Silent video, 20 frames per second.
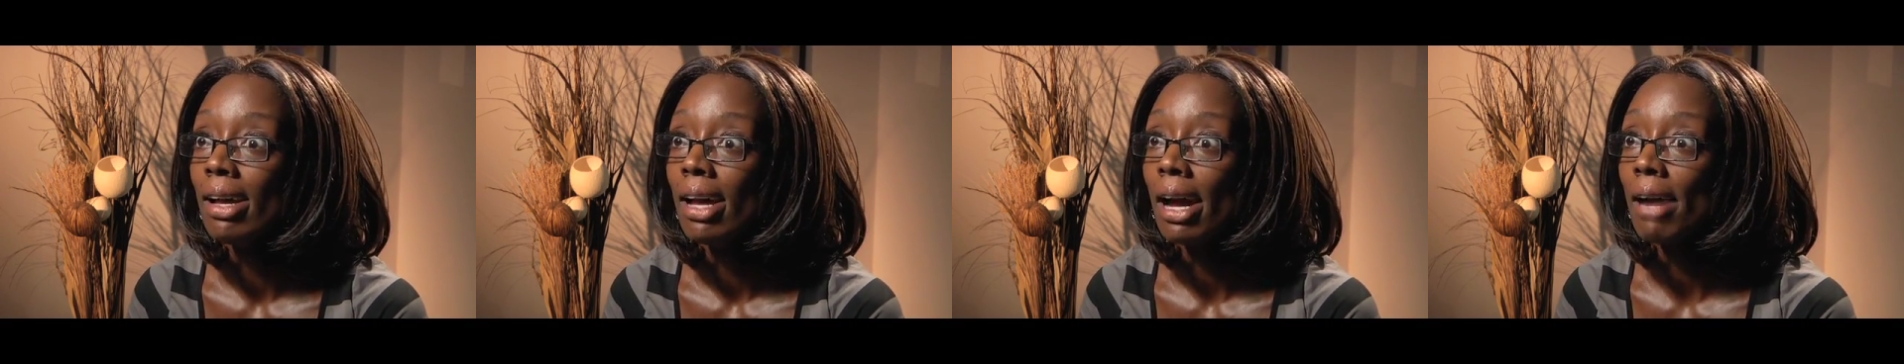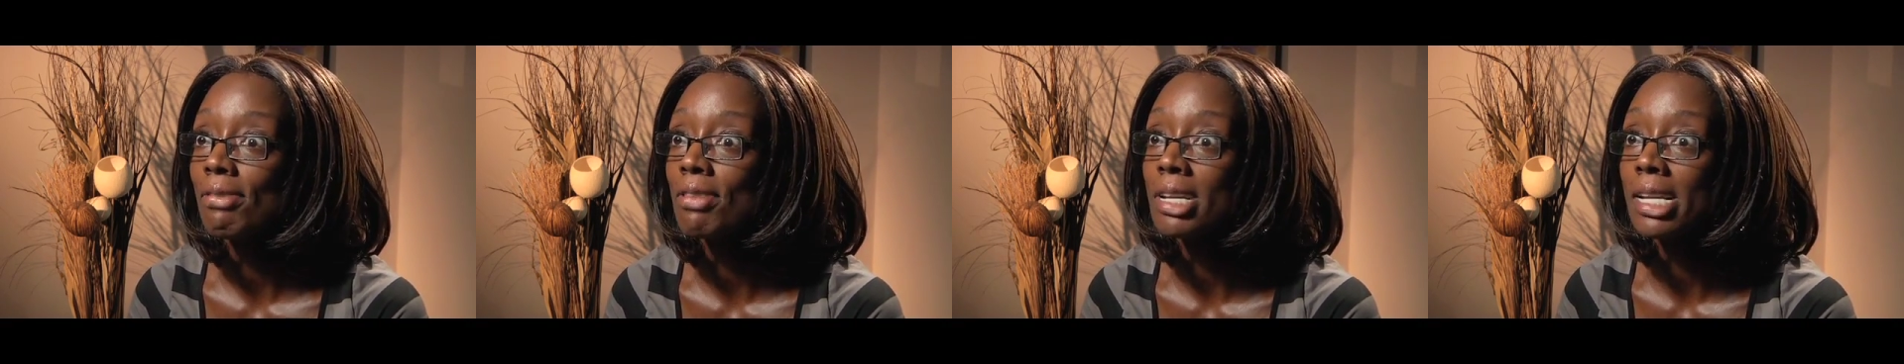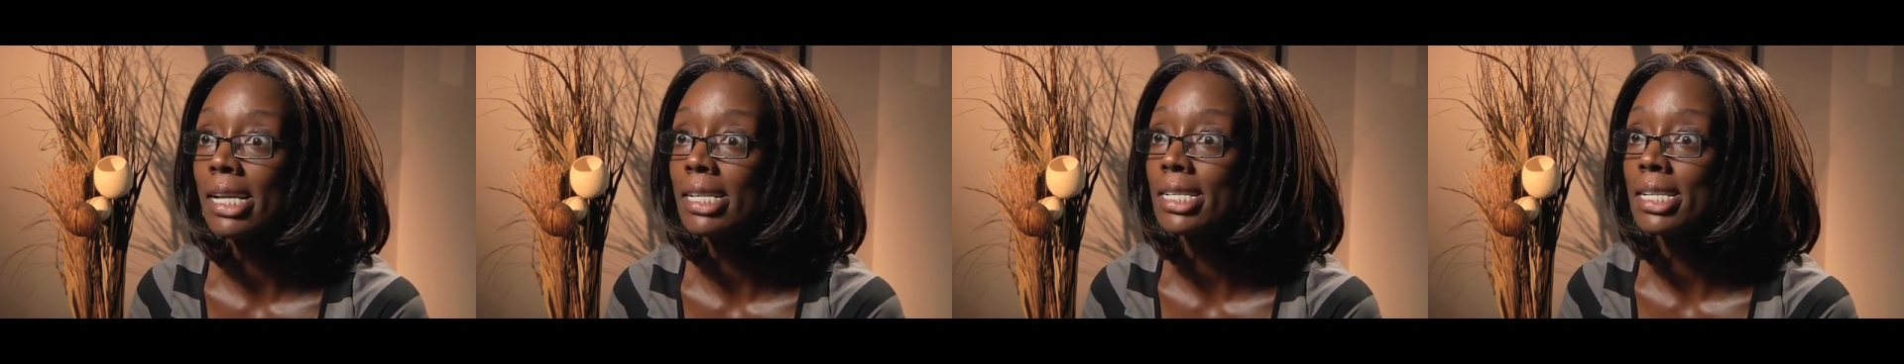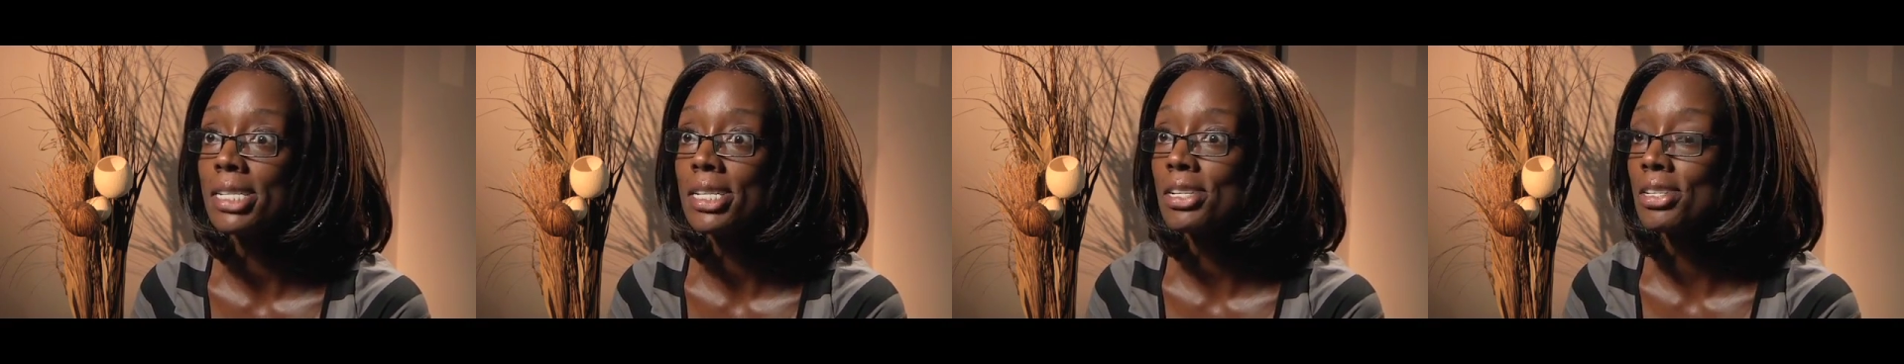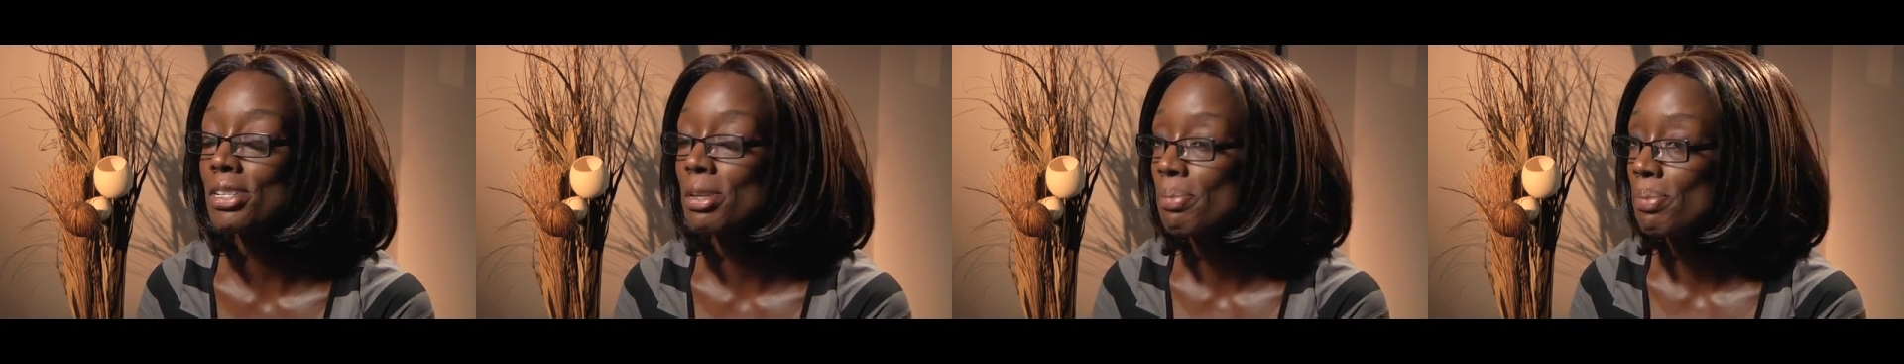After 19
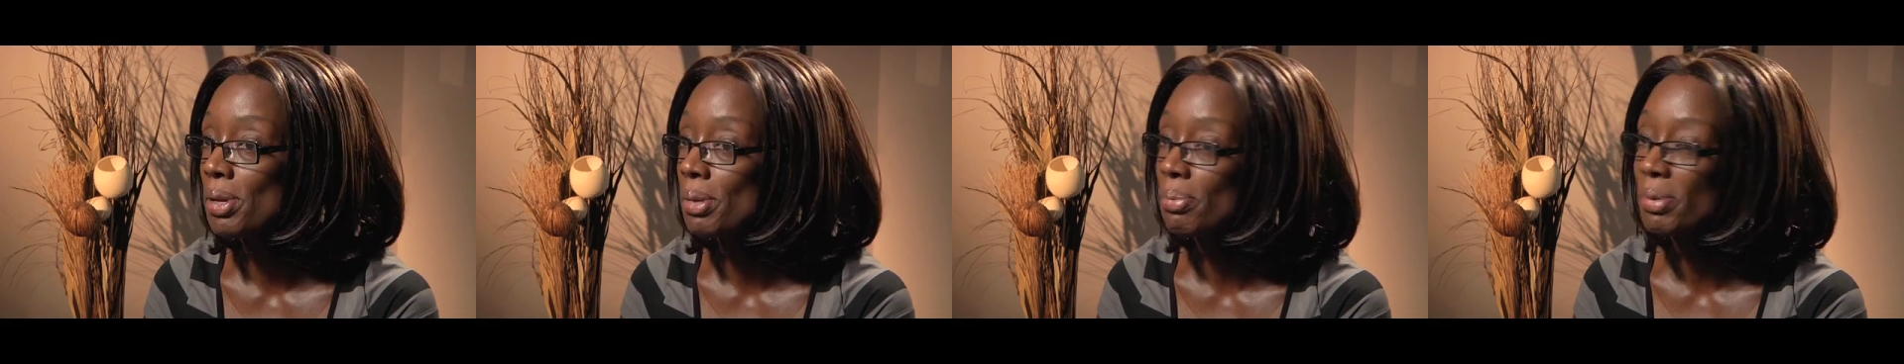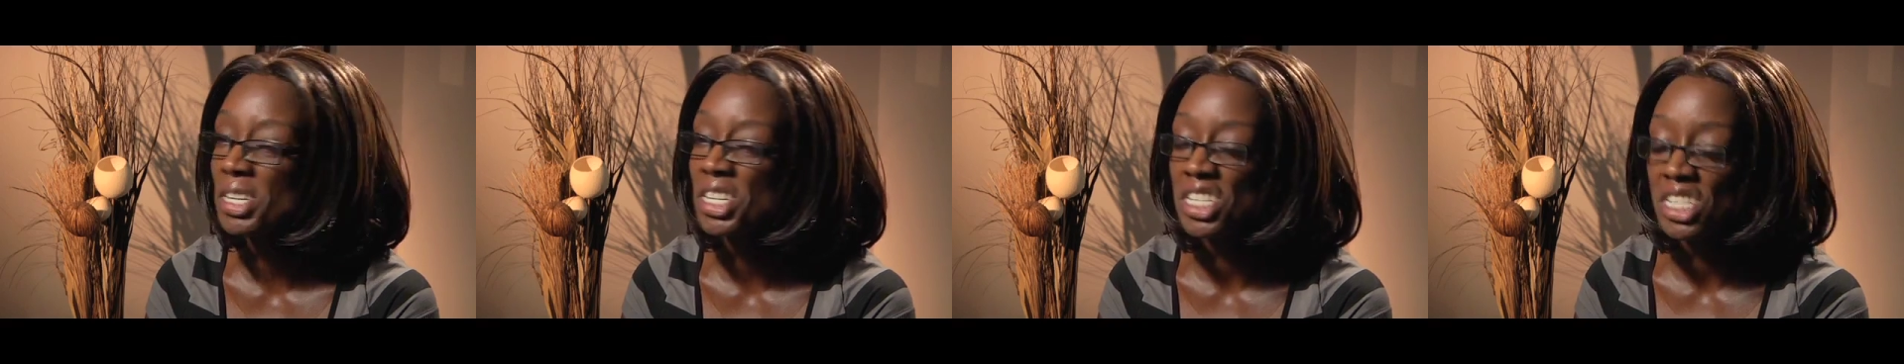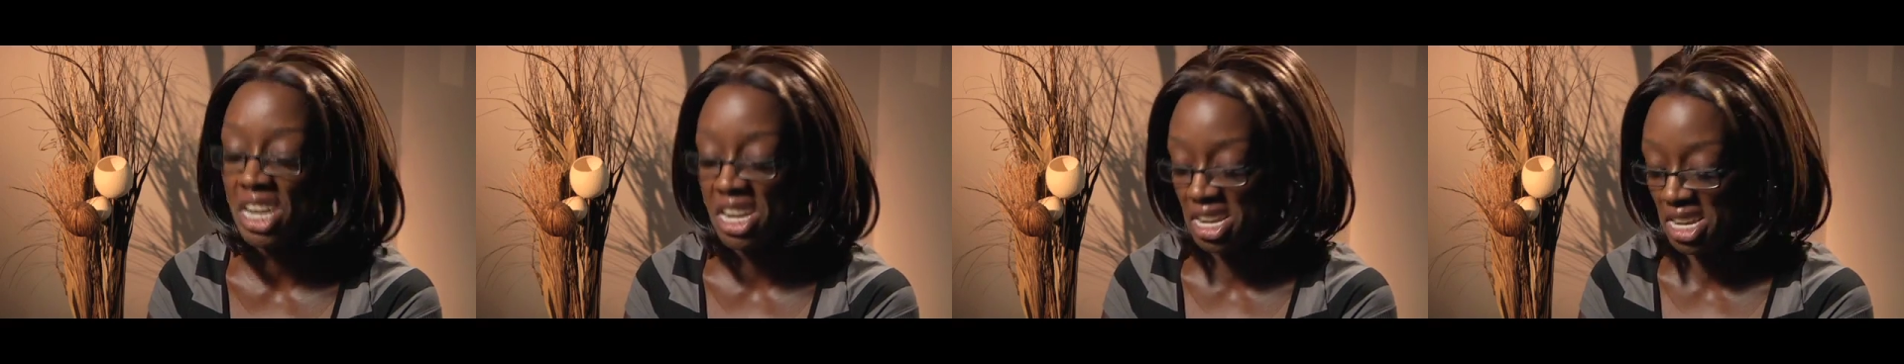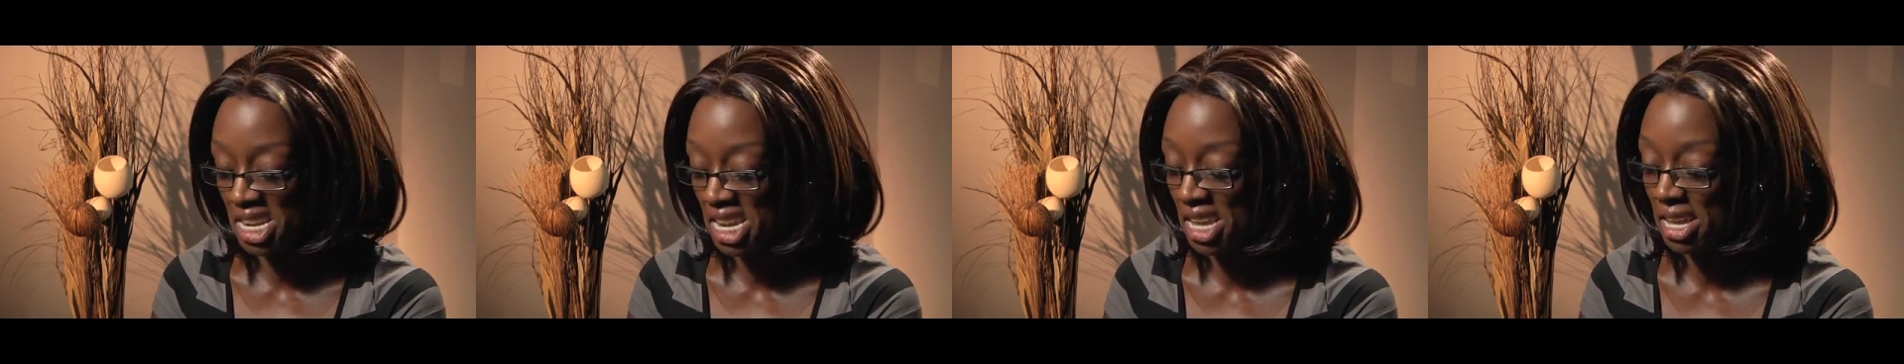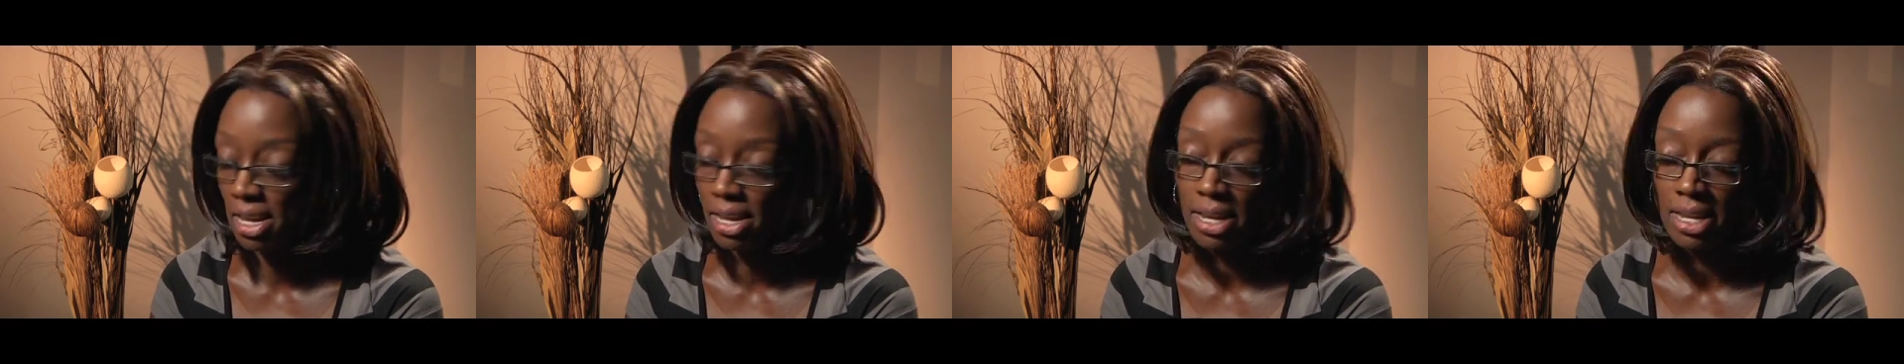years of people shaking
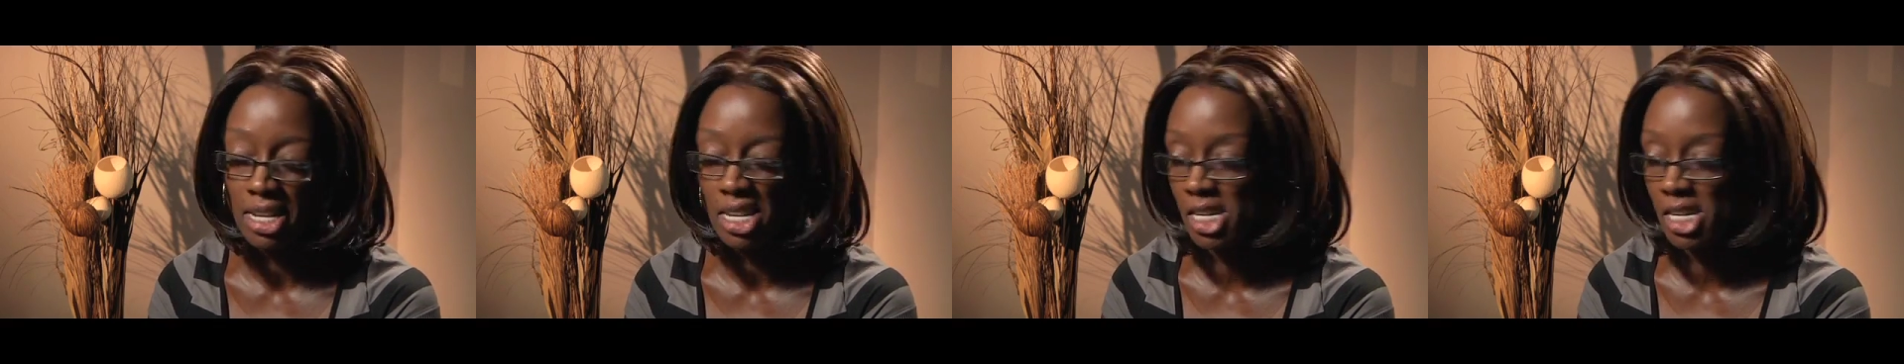their head